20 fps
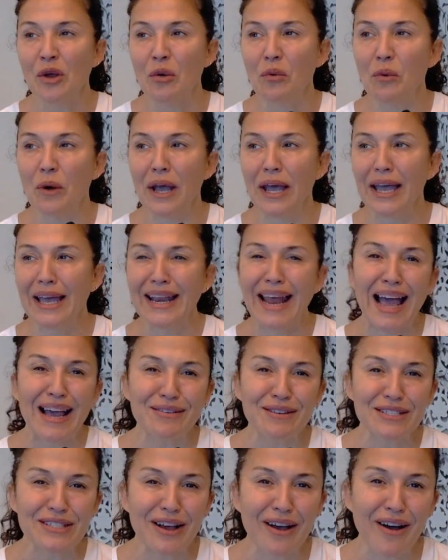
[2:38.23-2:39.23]
When I
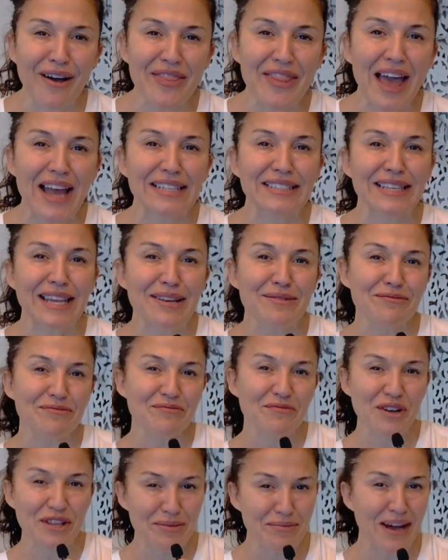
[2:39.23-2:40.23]
was on that date
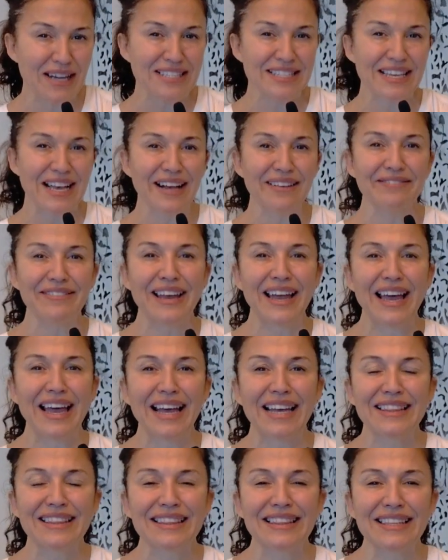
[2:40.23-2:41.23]
with myself
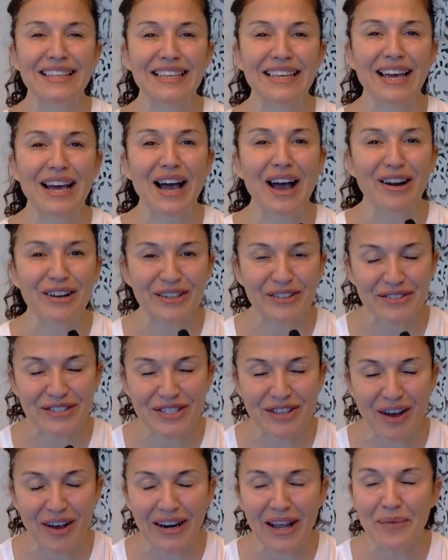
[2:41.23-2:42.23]
at the Art of
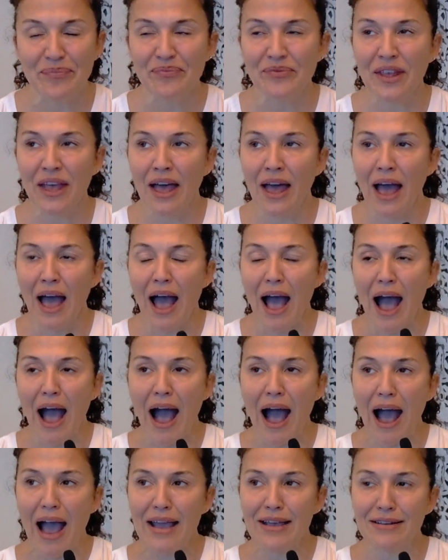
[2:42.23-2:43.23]
Sauna,
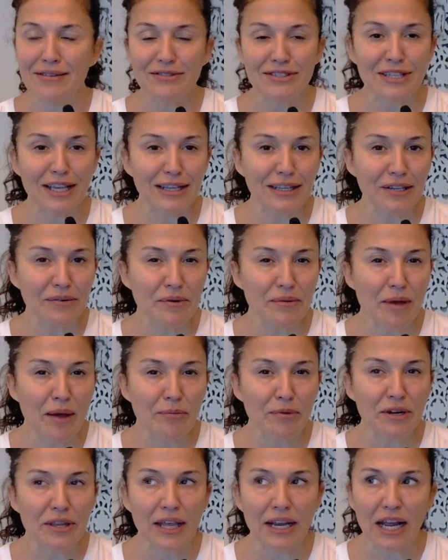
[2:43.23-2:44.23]
I suddenly
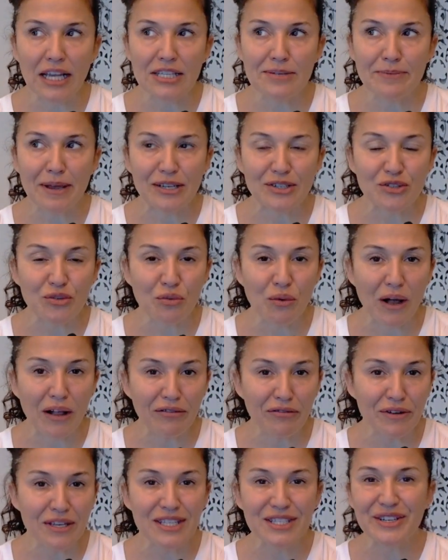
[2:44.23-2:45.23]
remembered that I spent
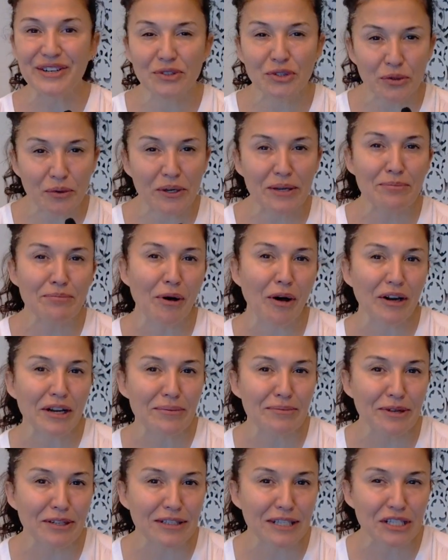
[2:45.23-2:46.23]
12 weeks doing
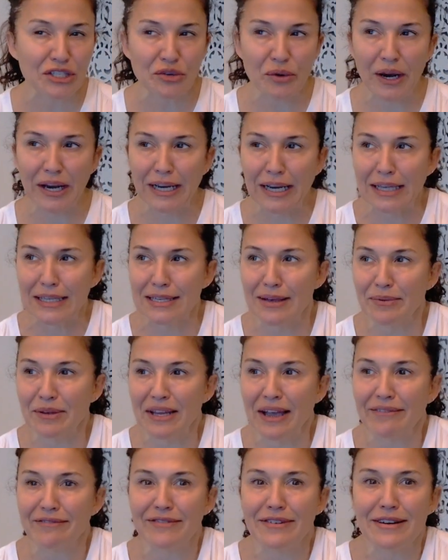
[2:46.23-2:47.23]
bodybuilding training,
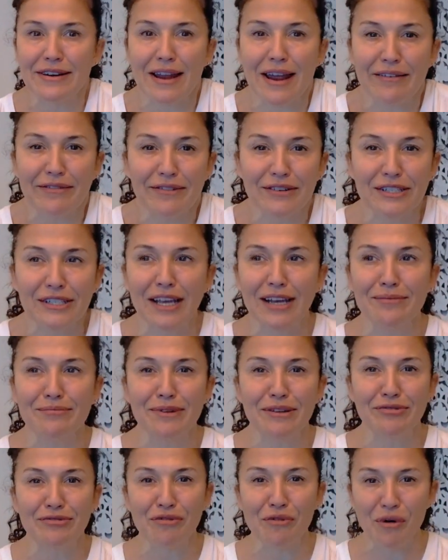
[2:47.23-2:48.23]
something I've never done
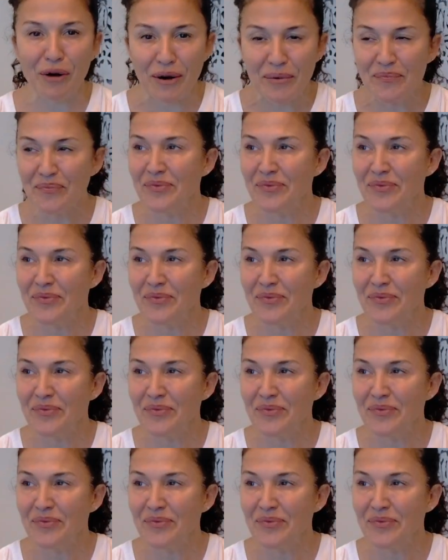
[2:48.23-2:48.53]
before.